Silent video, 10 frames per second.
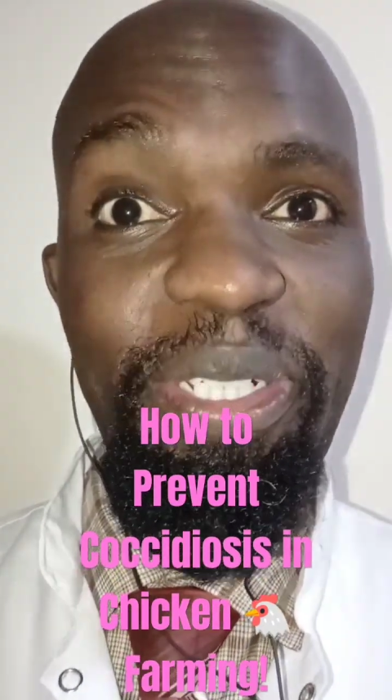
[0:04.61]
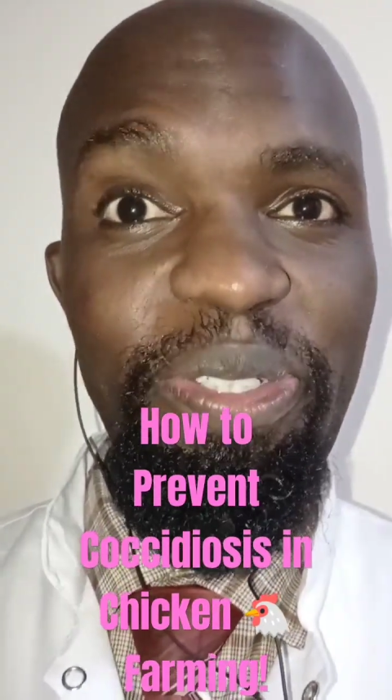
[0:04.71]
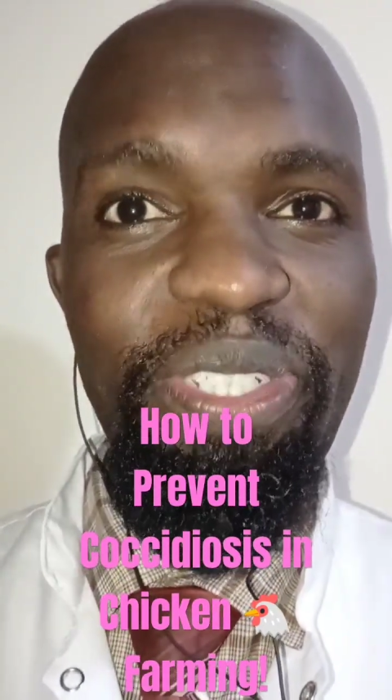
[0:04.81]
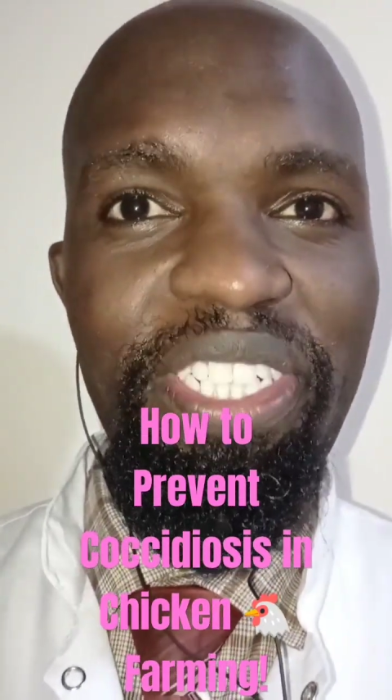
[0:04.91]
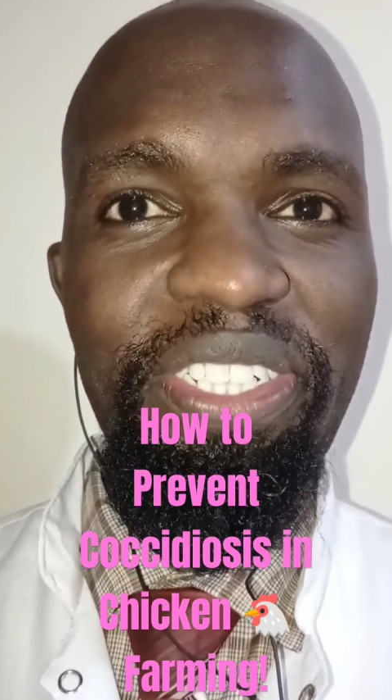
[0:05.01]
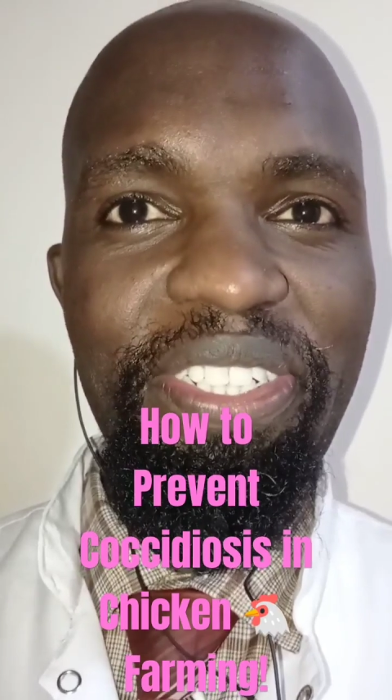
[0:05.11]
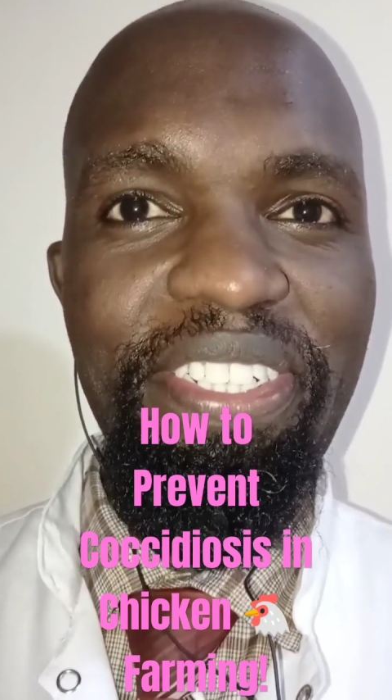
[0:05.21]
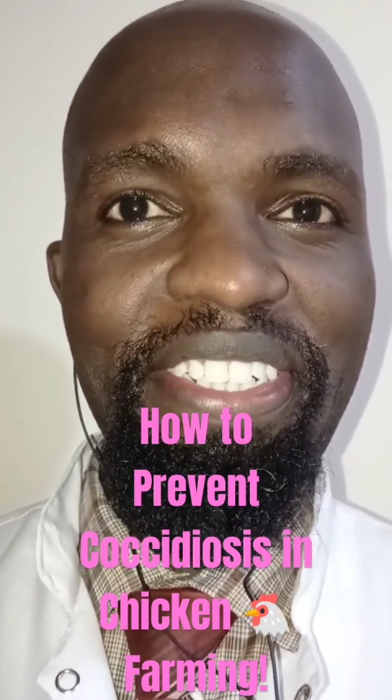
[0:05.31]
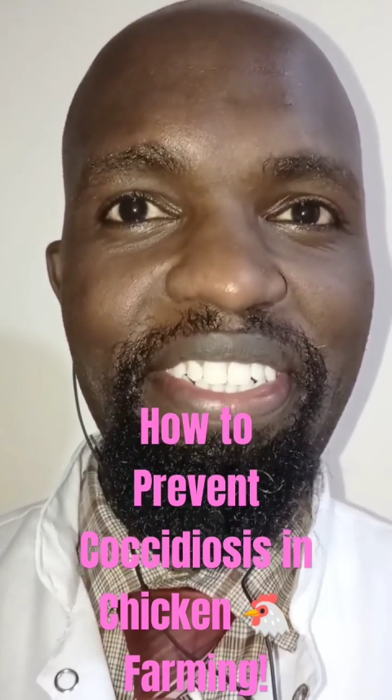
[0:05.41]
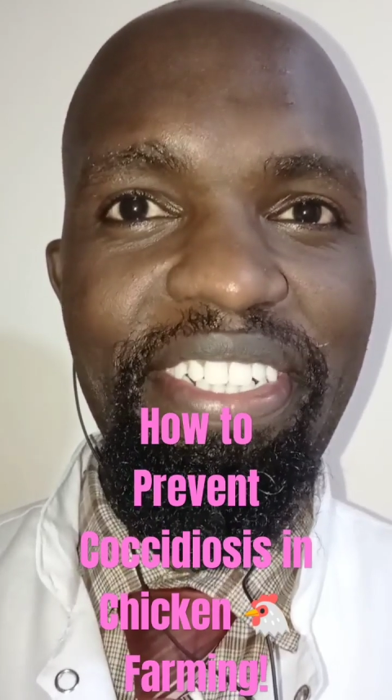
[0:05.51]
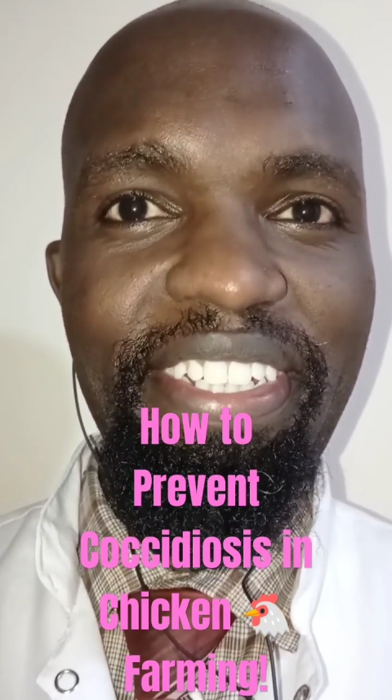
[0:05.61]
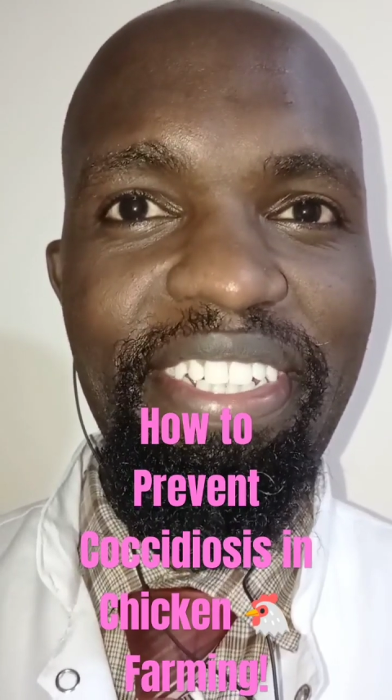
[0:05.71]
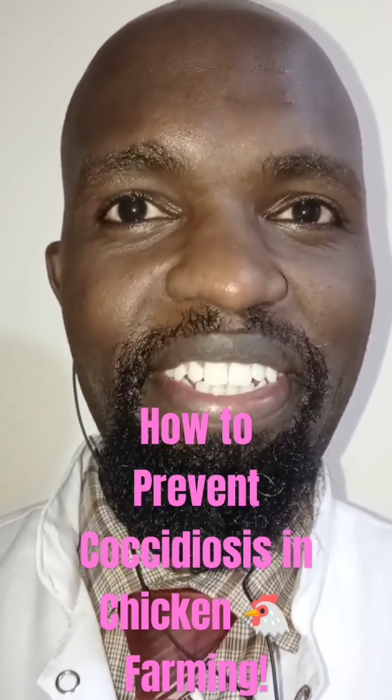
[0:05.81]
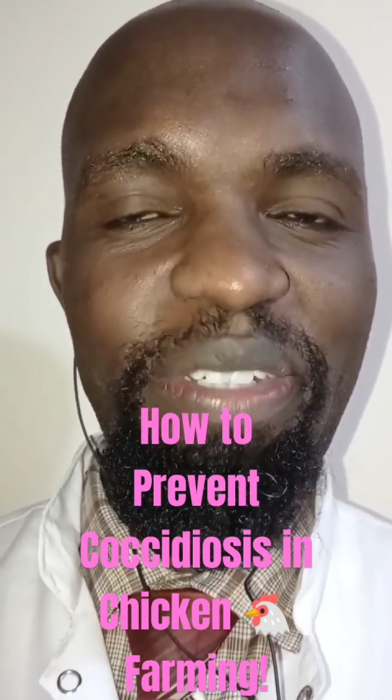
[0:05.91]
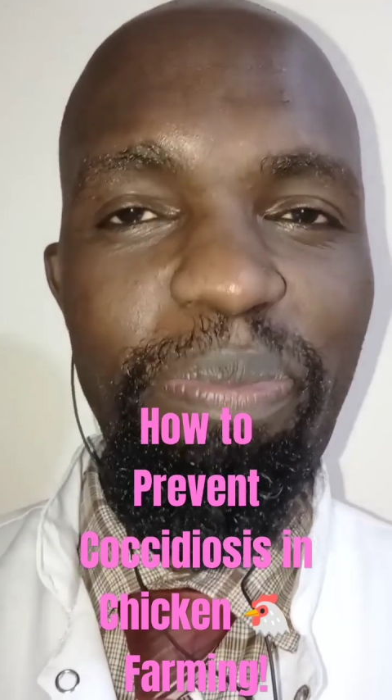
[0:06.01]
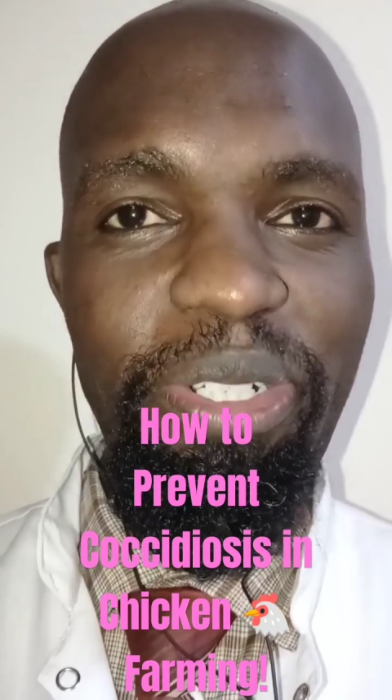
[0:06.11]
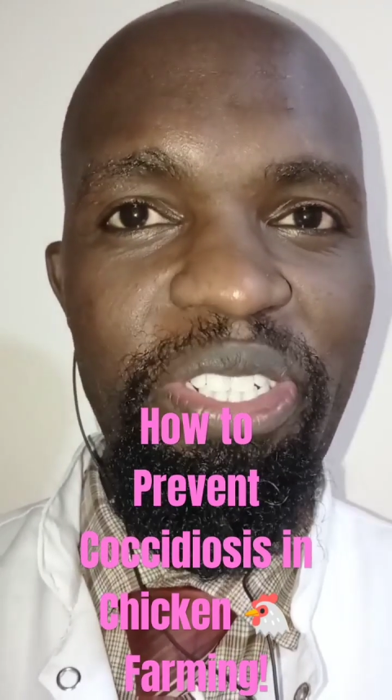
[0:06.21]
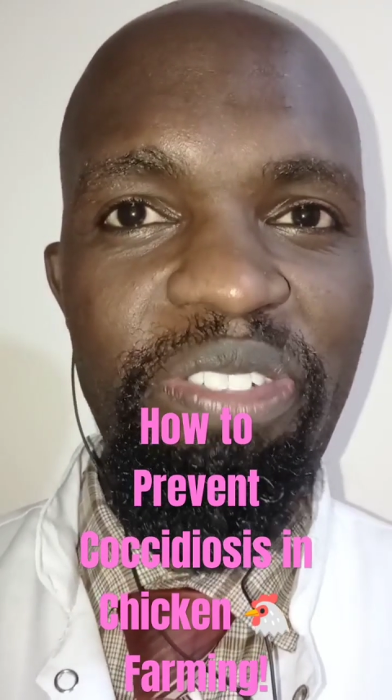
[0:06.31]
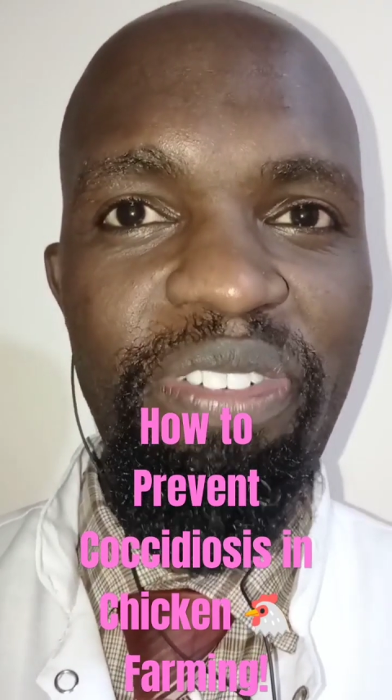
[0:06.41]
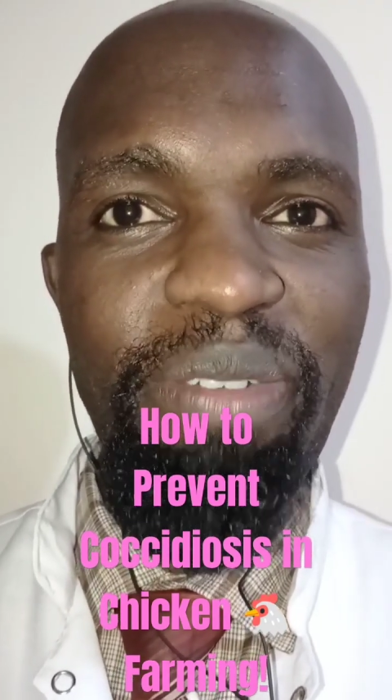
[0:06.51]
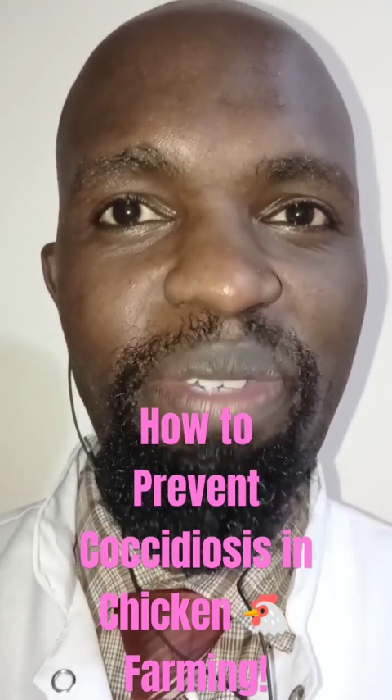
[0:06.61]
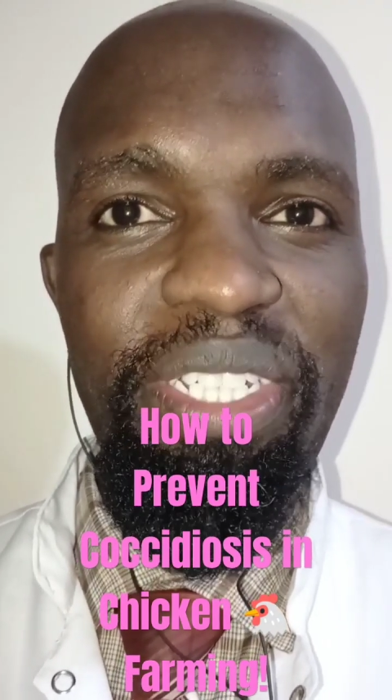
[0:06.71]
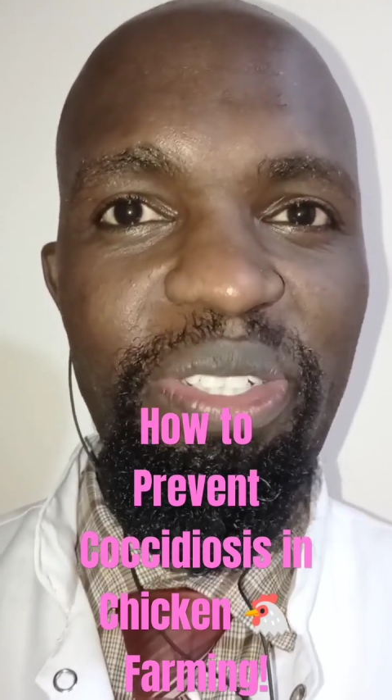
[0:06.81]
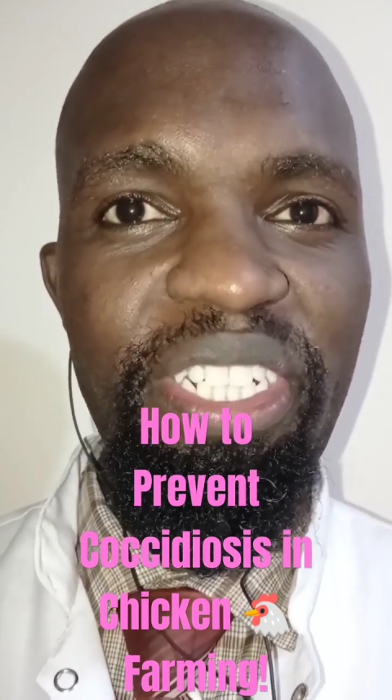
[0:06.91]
continuation in poultry farming.